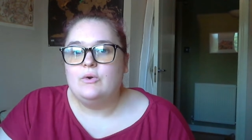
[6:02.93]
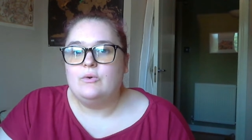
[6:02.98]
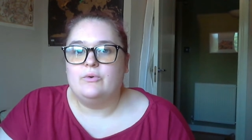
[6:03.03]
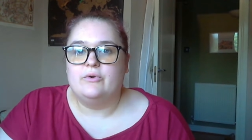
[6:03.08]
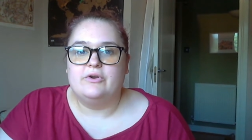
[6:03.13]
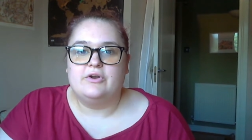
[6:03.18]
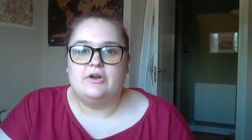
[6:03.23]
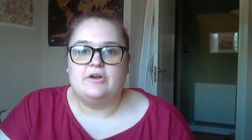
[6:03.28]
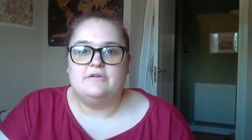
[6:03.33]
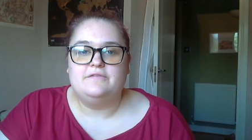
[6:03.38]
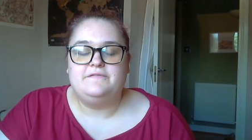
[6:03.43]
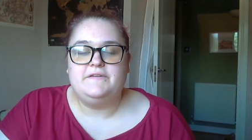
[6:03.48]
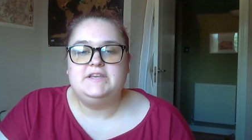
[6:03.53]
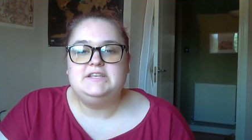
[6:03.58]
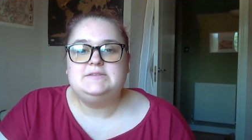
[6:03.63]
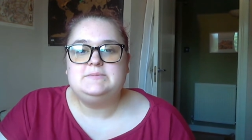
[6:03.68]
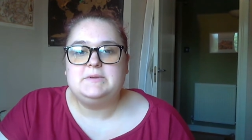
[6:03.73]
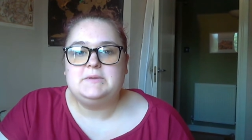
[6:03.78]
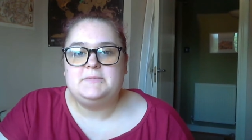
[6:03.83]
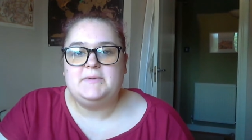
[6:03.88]
or our
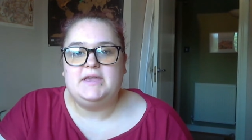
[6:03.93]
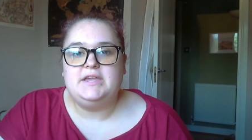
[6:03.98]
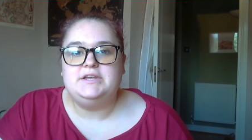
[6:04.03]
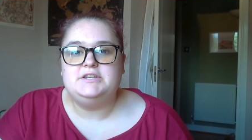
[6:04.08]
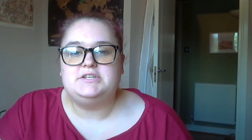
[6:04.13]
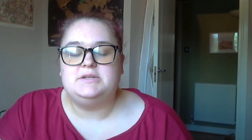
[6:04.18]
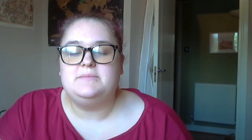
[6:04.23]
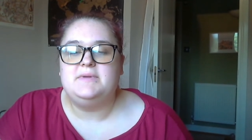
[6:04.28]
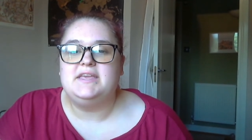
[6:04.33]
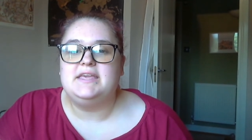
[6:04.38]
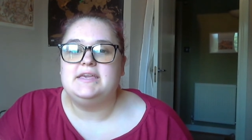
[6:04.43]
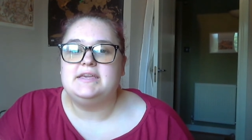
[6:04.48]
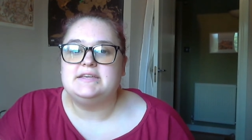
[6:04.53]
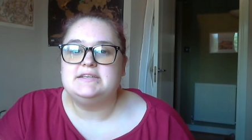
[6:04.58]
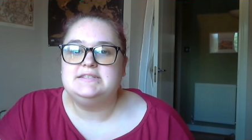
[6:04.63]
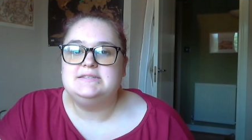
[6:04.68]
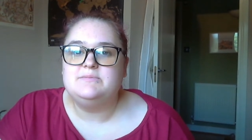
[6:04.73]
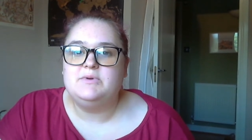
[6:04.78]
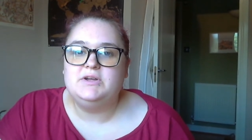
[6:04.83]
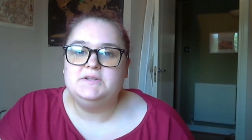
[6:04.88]
Facebook page and making
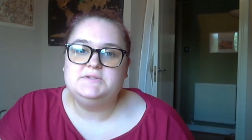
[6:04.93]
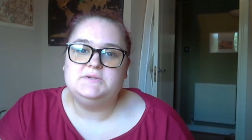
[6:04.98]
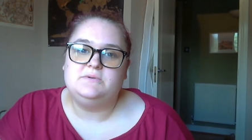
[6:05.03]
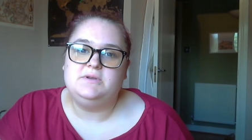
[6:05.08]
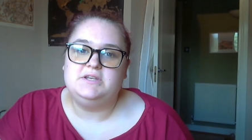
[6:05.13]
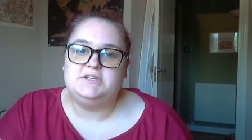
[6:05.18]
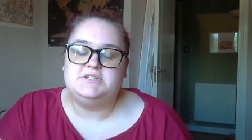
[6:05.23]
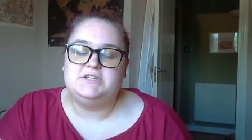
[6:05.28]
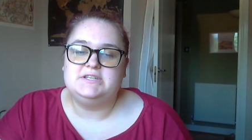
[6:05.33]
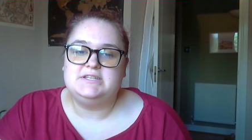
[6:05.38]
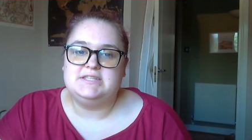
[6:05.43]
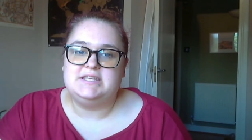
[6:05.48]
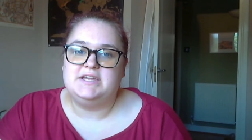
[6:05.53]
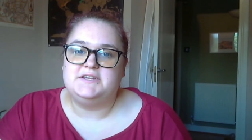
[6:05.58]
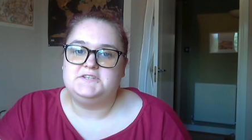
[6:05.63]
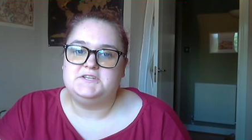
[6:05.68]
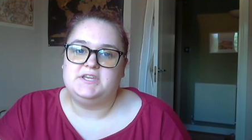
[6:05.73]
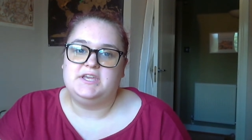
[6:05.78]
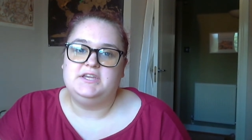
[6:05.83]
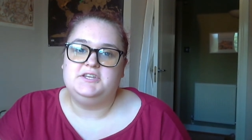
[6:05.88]
a small donation to the
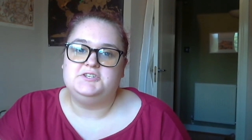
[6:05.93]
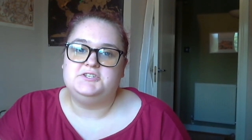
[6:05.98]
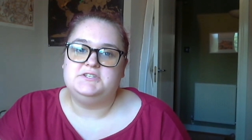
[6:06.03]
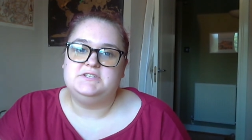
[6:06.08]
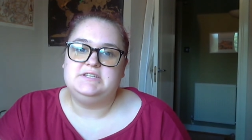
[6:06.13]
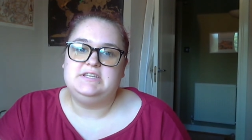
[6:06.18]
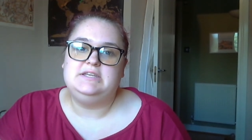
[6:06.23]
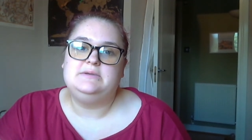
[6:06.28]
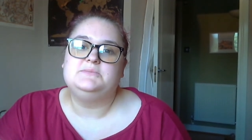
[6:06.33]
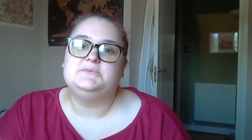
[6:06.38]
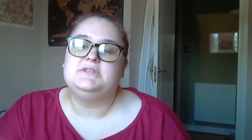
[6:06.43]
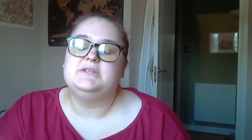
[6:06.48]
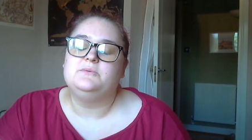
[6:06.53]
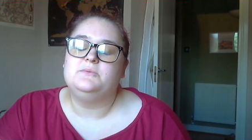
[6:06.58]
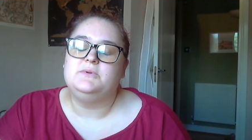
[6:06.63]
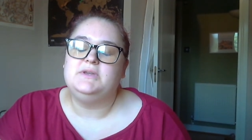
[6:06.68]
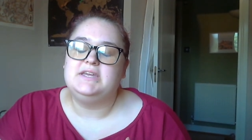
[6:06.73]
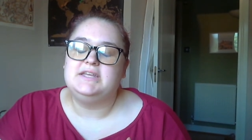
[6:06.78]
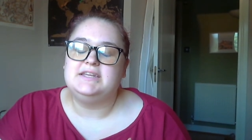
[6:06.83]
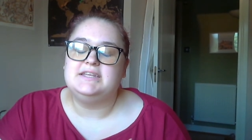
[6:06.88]
education team so
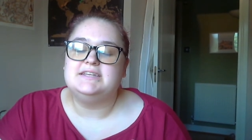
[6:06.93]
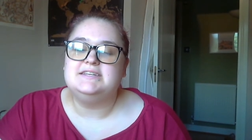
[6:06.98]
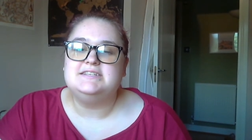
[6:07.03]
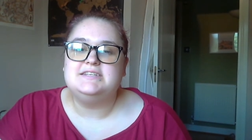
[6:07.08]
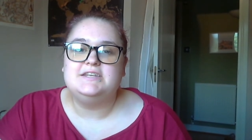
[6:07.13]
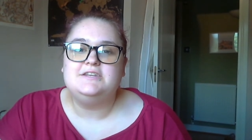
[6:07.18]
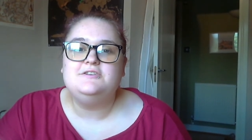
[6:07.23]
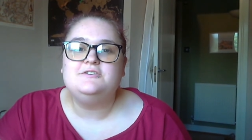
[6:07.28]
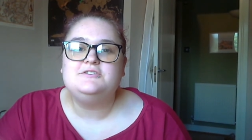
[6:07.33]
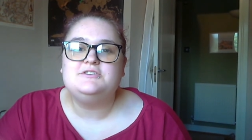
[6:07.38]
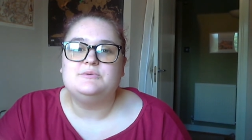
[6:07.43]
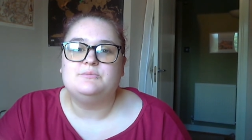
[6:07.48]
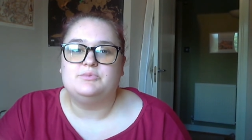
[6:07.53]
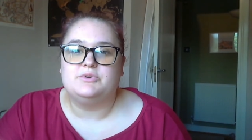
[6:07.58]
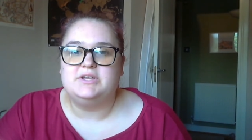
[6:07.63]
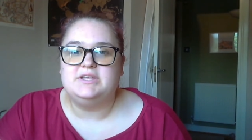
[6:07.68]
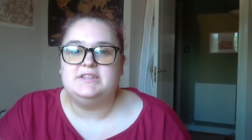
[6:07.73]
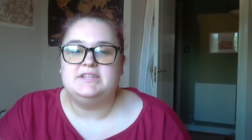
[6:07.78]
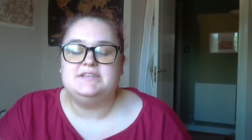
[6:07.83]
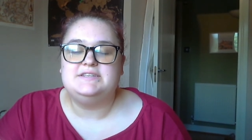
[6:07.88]
that we can continue to
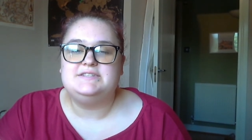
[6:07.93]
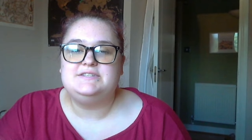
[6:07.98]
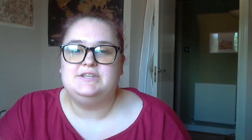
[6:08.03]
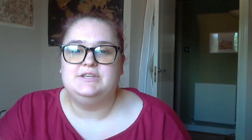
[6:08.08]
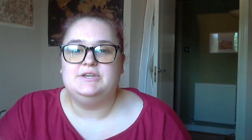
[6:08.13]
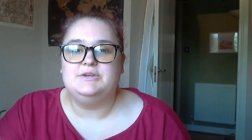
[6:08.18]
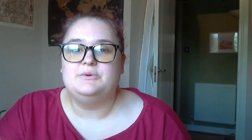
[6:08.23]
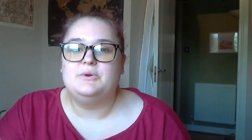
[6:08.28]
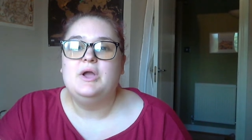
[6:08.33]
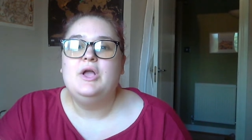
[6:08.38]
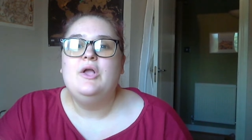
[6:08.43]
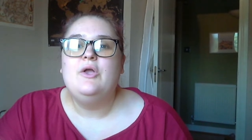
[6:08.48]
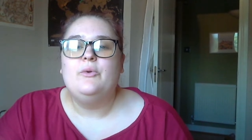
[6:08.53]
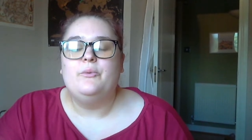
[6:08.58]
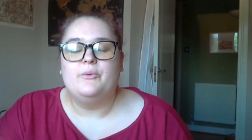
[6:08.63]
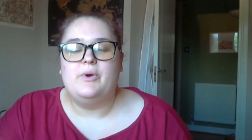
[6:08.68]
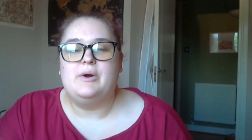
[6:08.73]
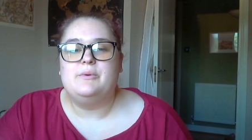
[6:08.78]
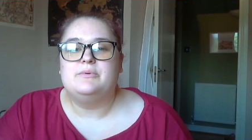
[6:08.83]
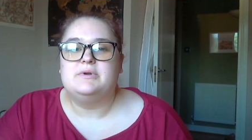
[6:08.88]
bring these to you
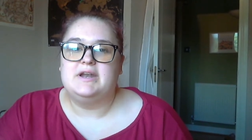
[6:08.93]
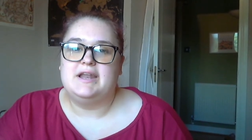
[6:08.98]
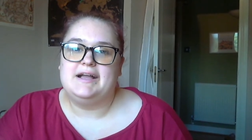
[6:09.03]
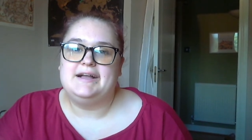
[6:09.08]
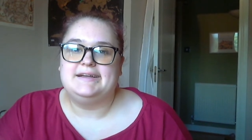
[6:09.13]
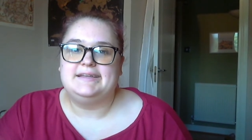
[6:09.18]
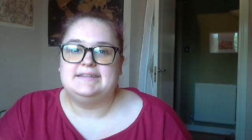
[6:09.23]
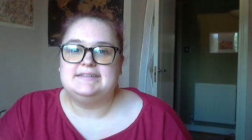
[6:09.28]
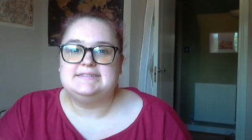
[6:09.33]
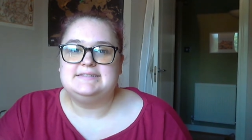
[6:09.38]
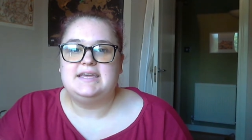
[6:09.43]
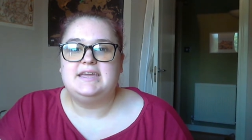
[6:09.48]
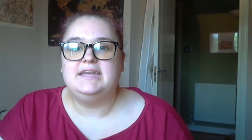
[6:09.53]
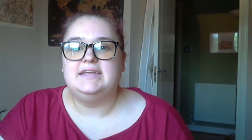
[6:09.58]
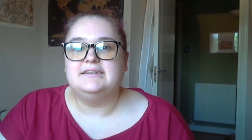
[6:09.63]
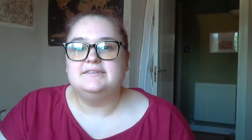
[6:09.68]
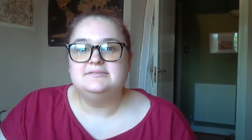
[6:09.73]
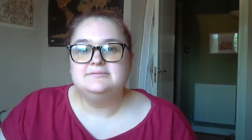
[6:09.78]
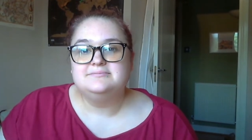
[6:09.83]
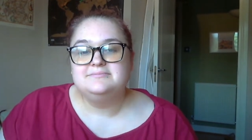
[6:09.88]
while we're not on
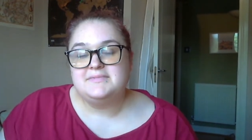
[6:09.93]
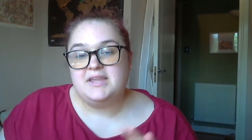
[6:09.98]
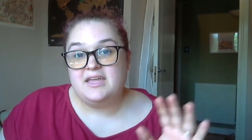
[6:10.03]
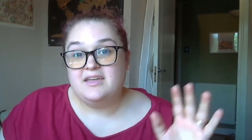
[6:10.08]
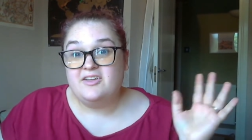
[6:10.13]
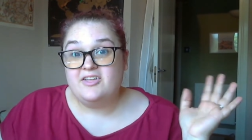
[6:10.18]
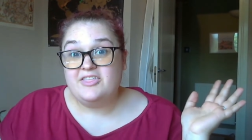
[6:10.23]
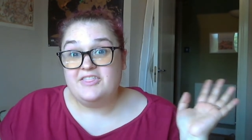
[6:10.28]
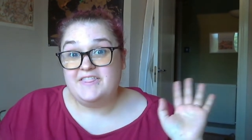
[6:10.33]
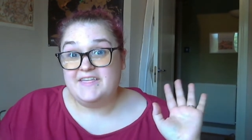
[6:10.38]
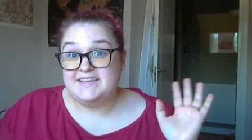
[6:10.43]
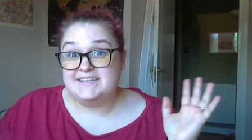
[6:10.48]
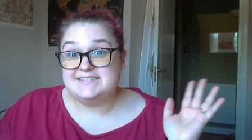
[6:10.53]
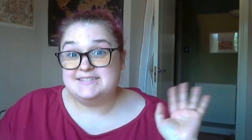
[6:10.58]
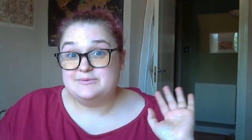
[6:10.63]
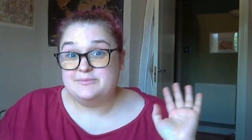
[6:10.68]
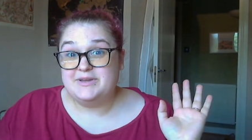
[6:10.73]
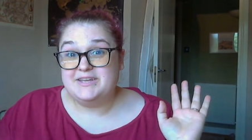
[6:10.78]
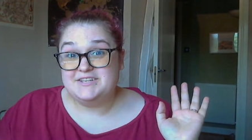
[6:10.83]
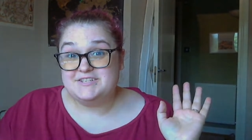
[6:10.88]
site. Thanks
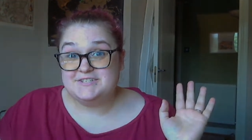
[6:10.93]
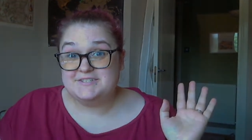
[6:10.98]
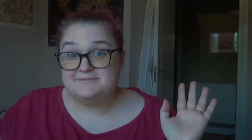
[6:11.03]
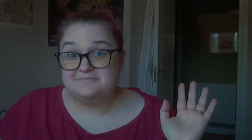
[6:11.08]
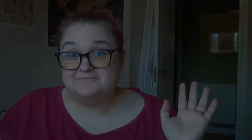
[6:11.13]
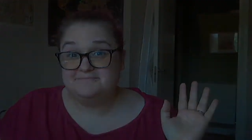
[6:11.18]
so much.